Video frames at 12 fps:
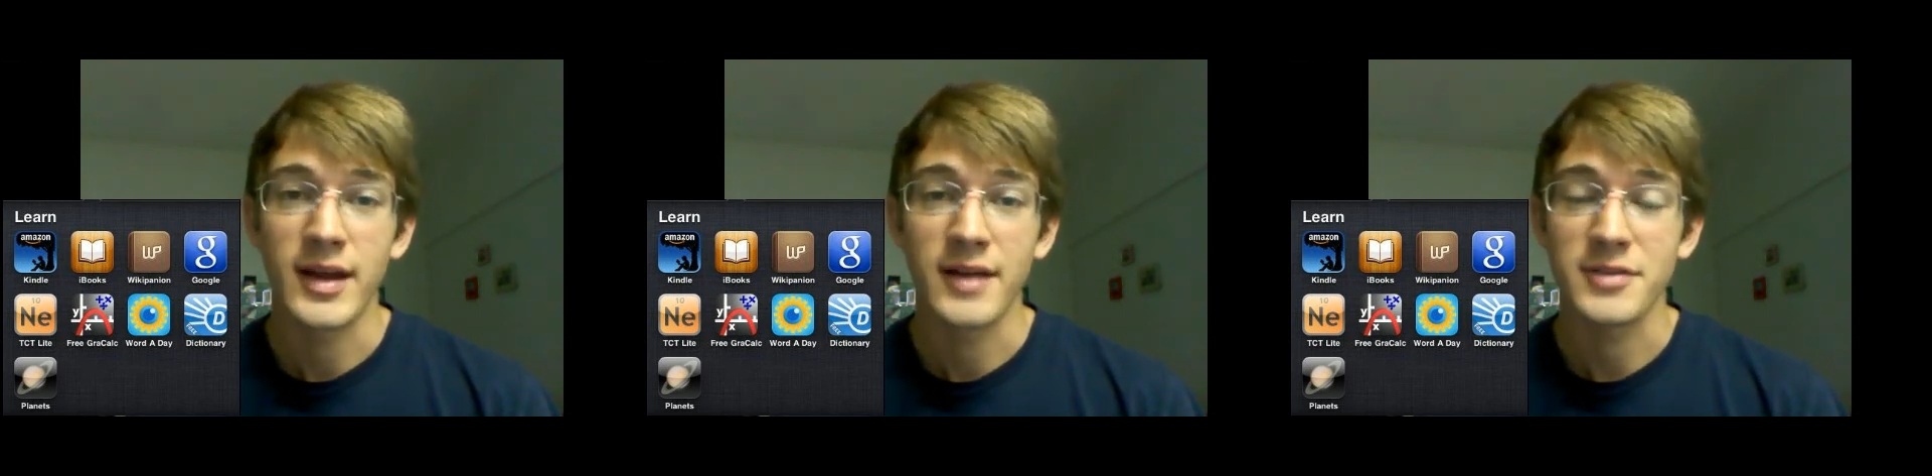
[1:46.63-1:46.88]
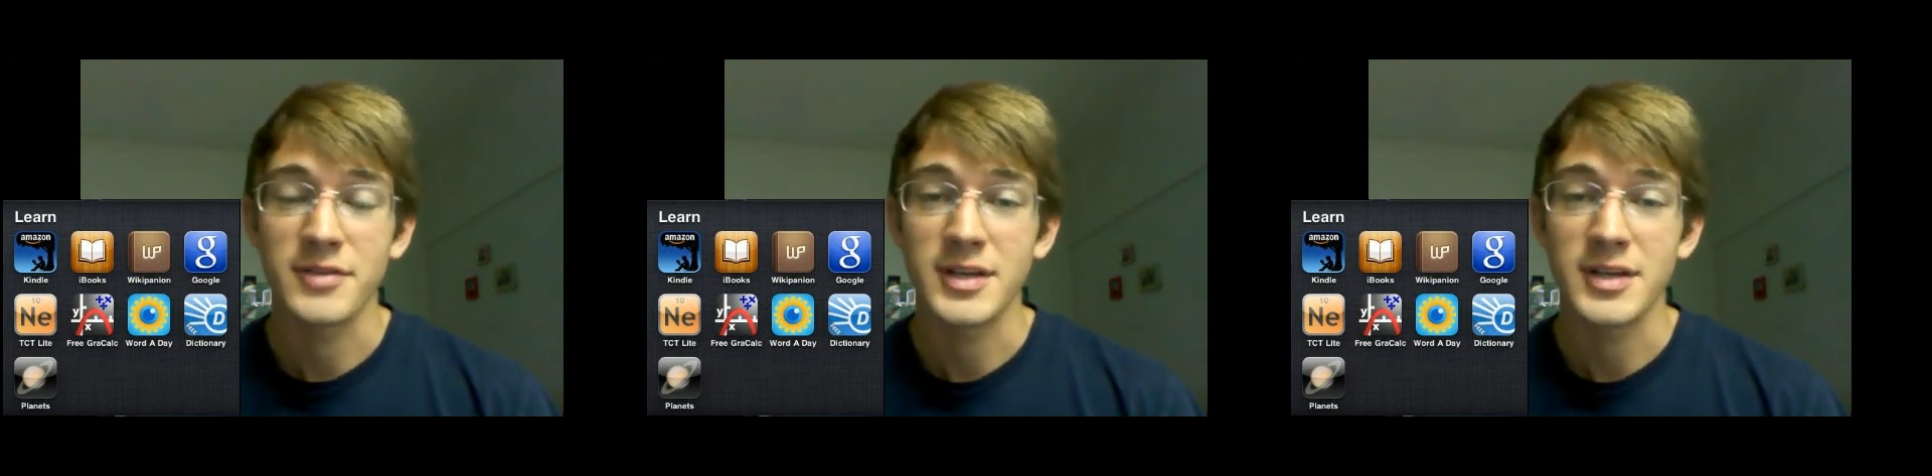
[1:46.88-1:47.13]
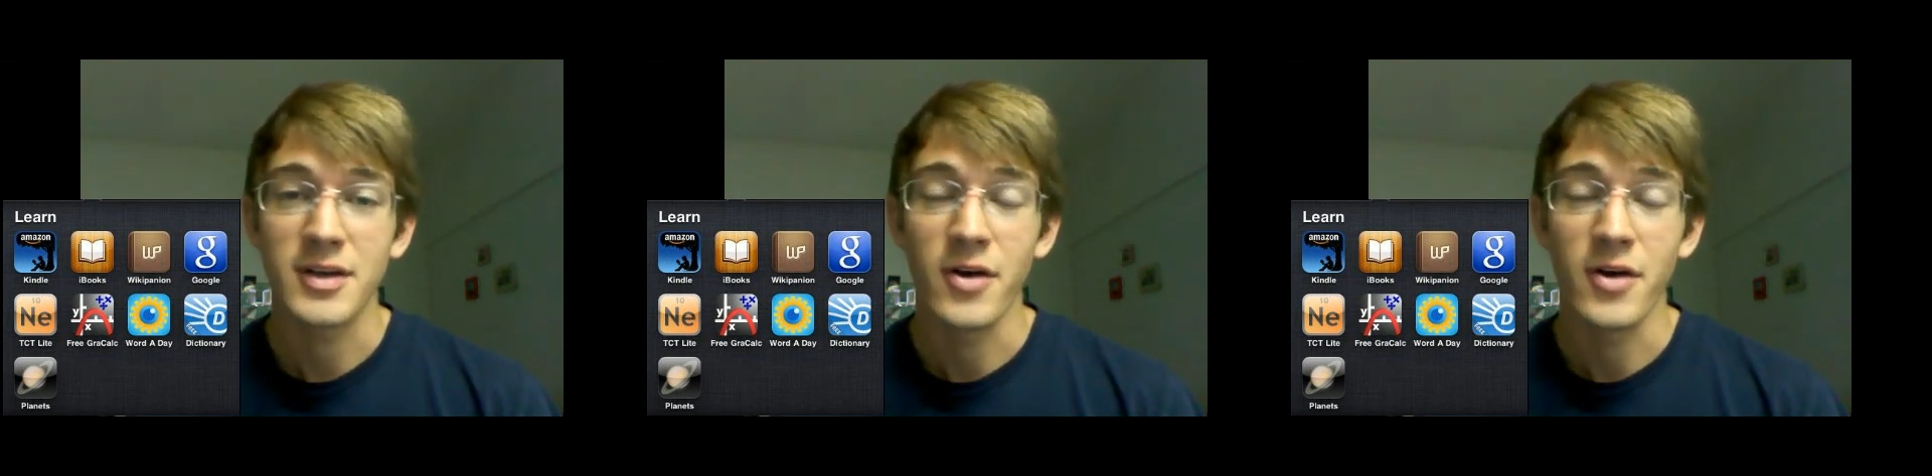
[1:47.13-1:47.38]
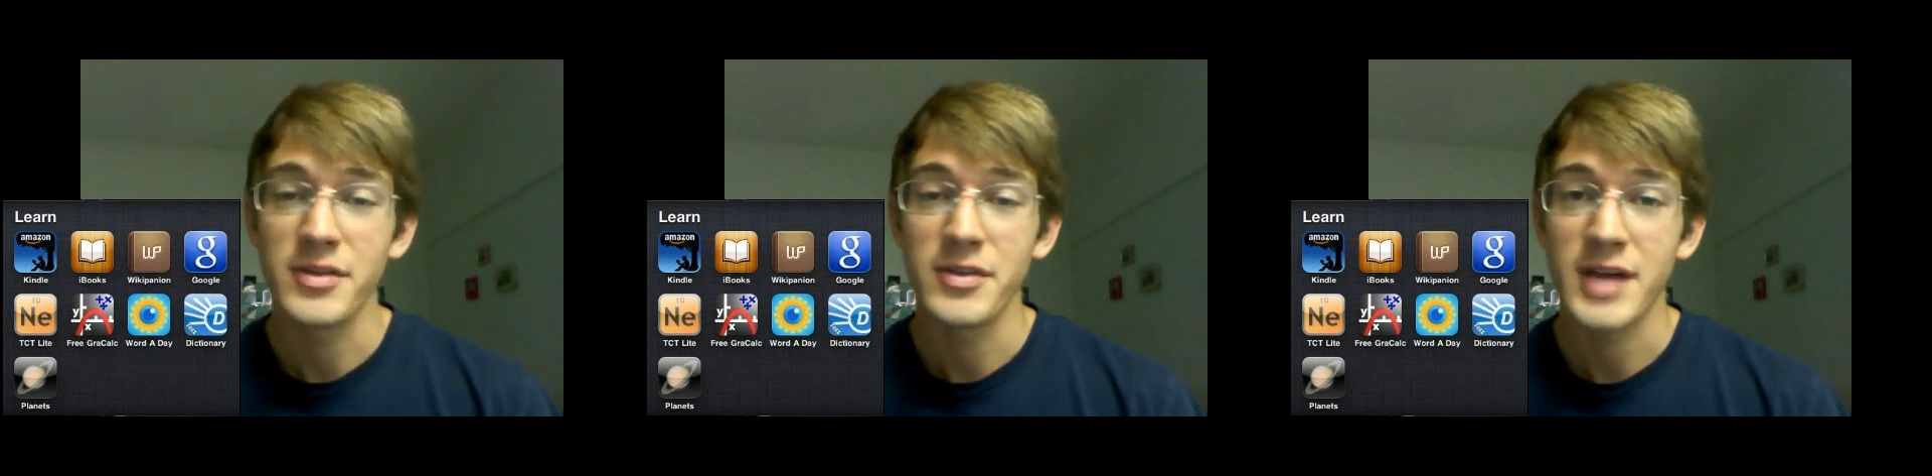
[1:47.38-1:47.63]
forget all the
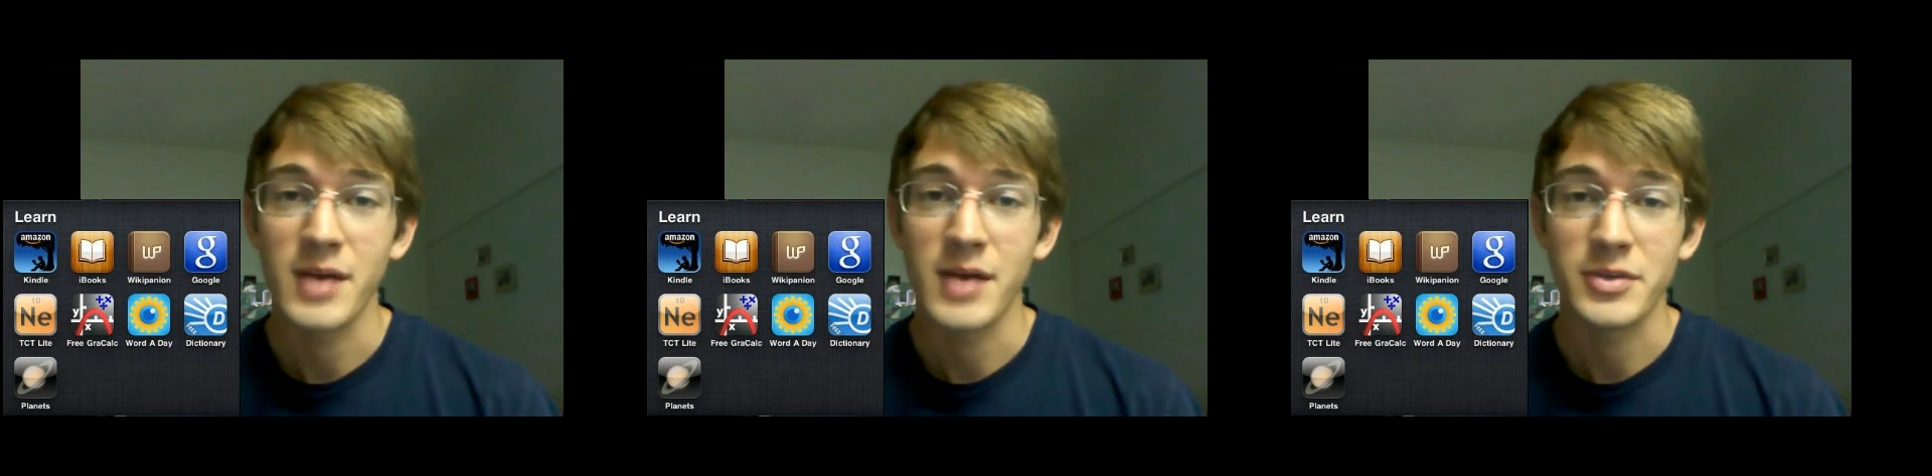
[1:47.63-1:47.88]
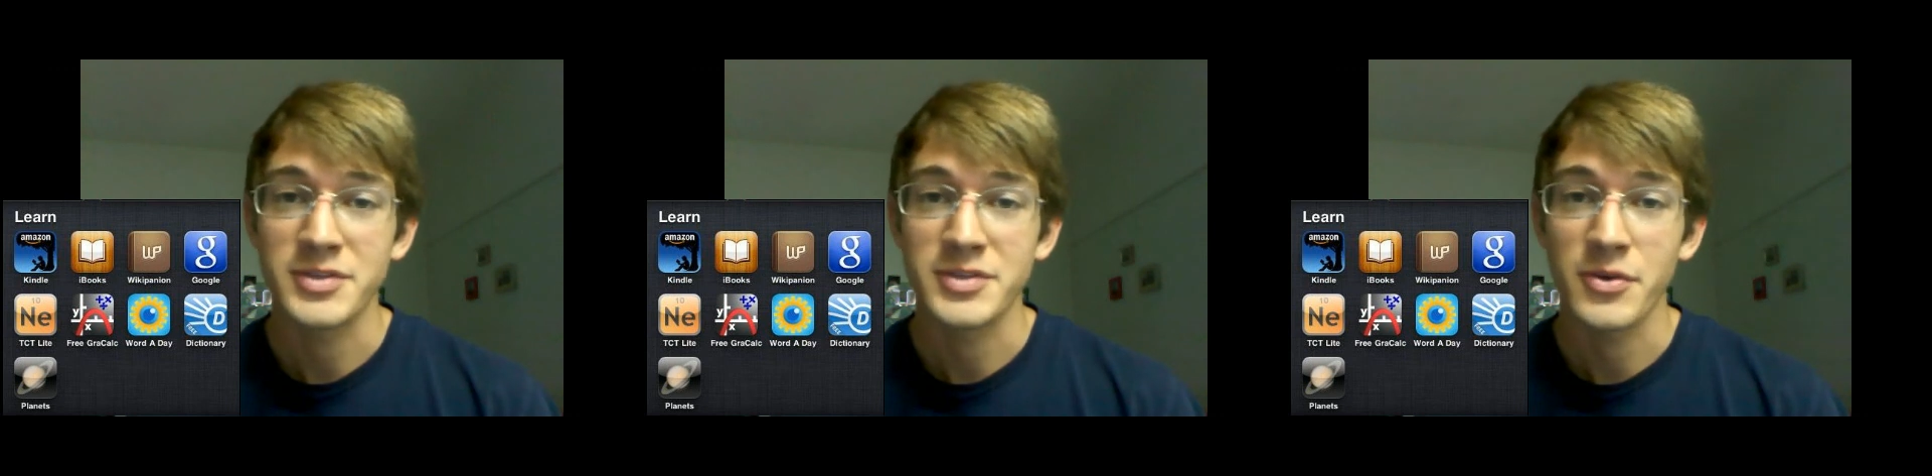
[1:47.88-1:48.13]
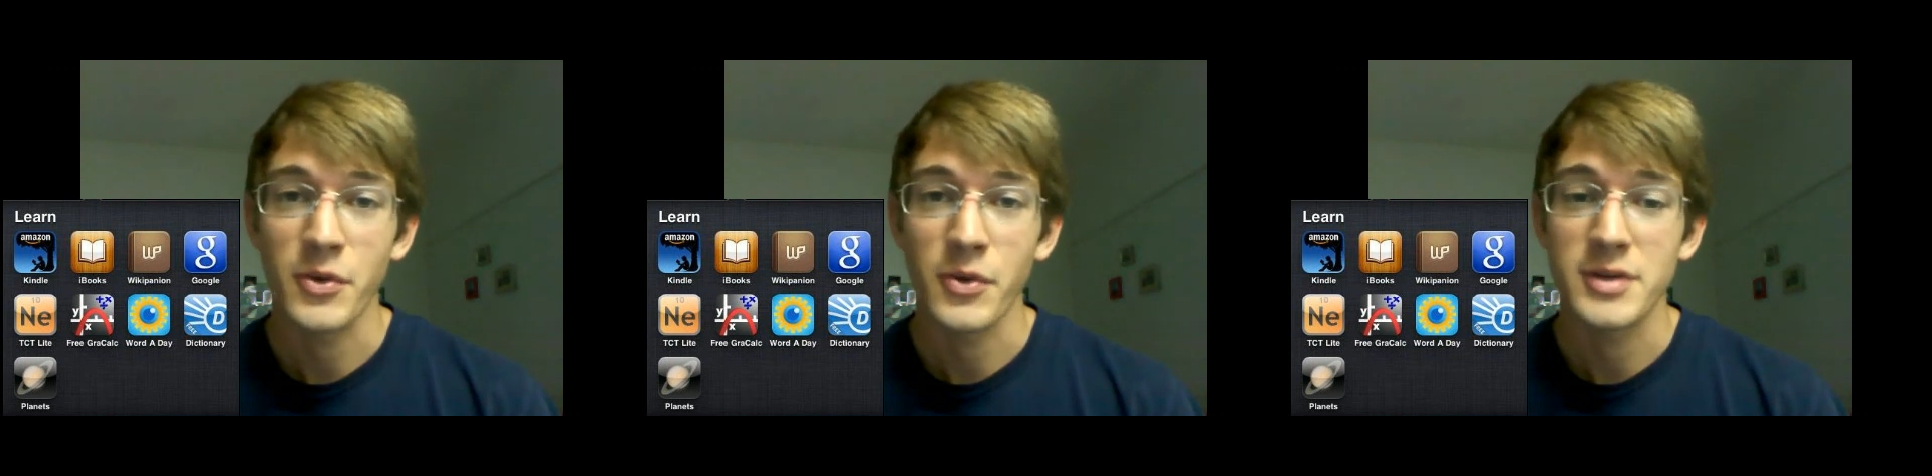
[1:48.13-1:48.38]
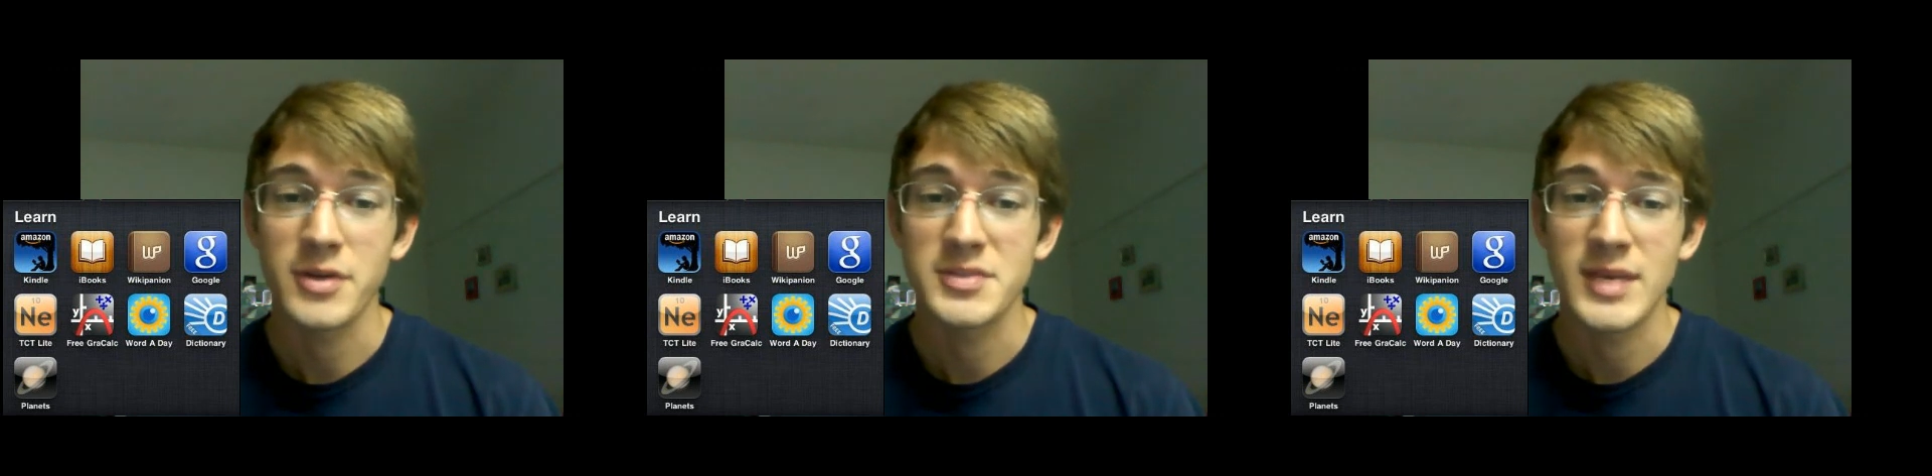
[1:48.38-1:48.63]
time what certain words
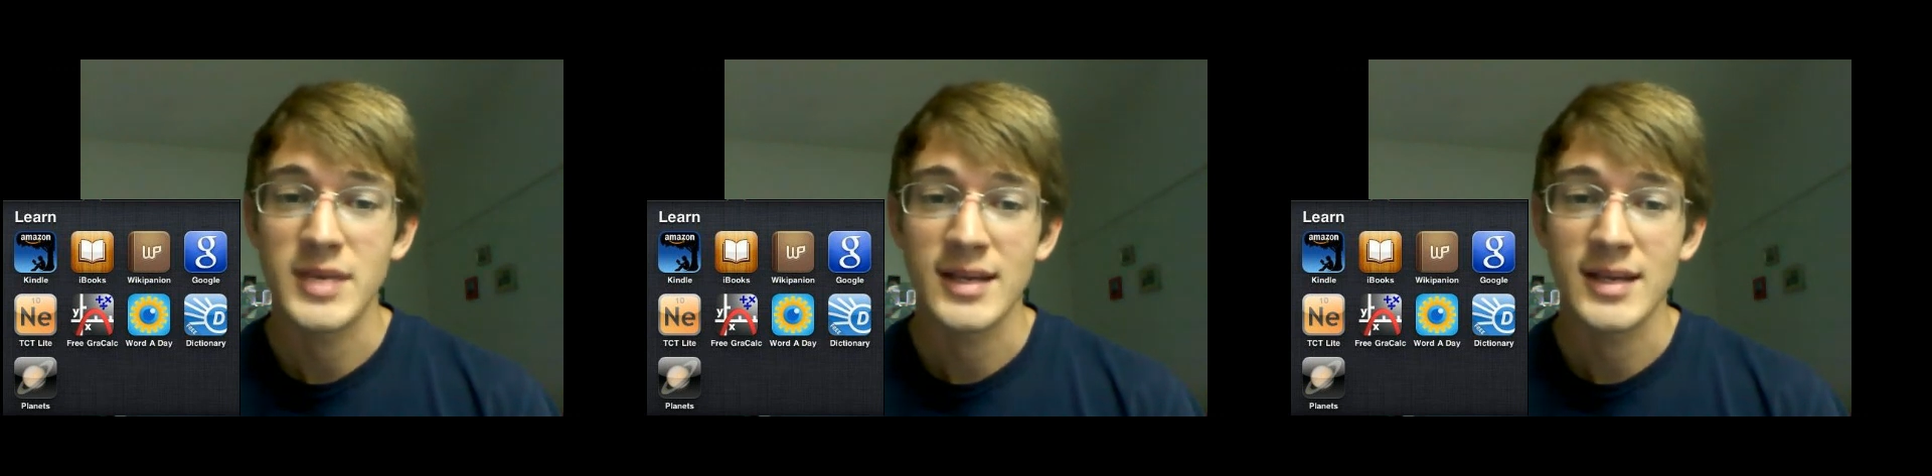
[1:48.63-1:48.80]
mean,